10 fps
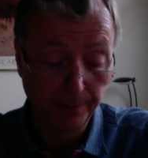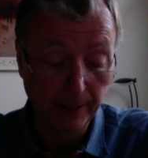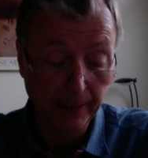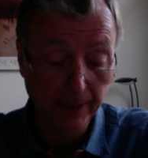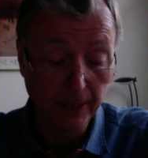
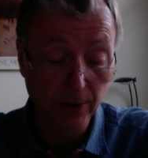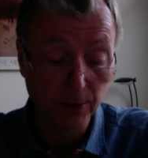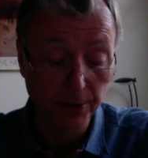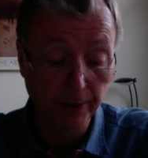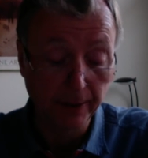And he
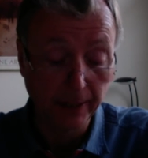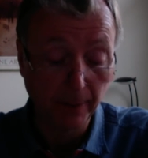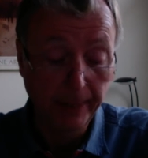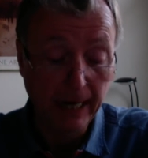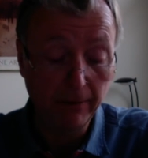notes that the
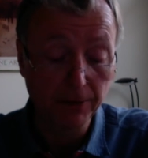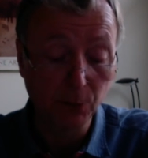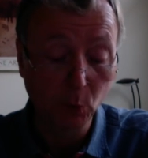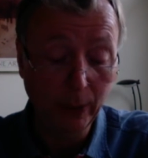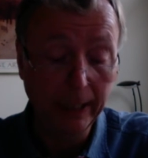apparent
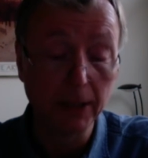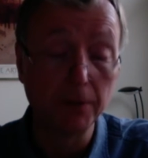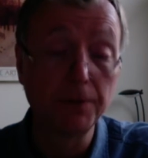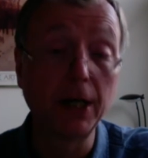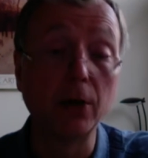will
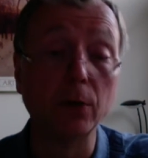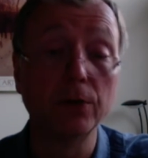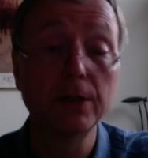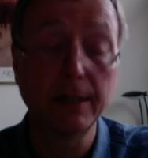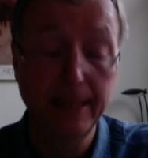of
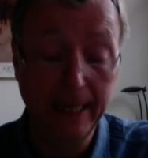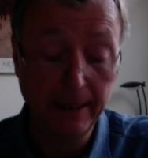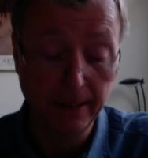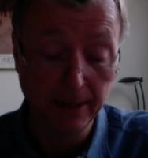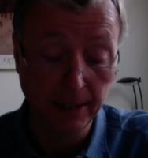tones, the
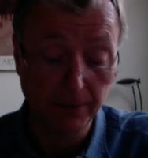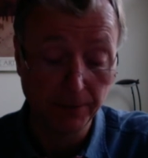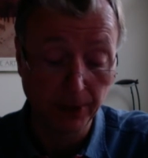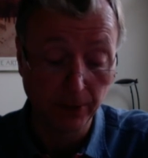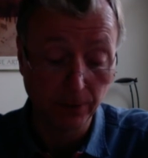tendency of
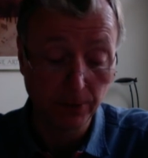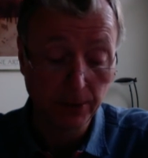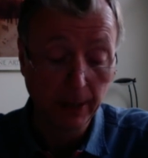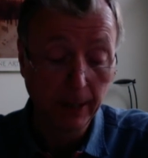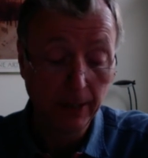
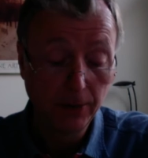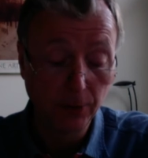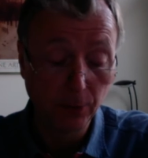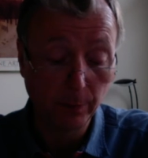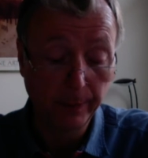tones
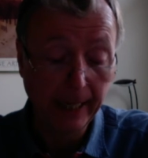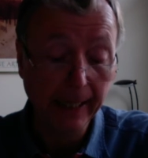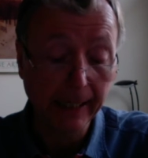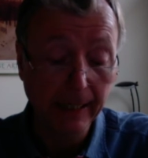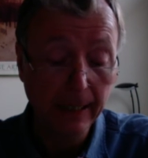to
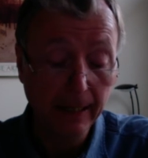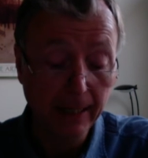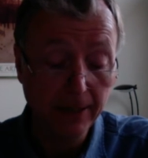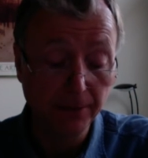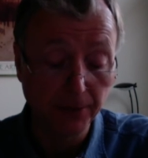obey
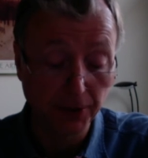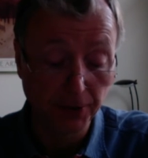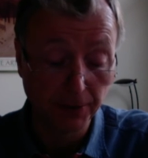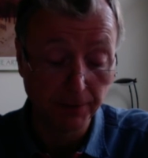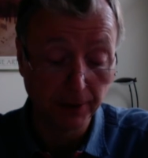his
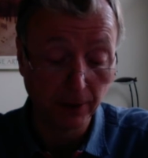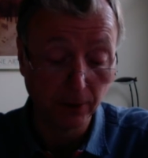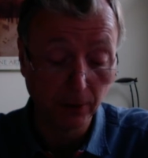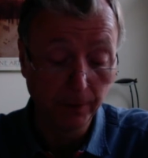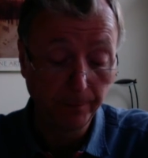version of the
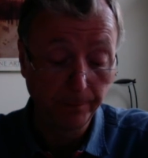law,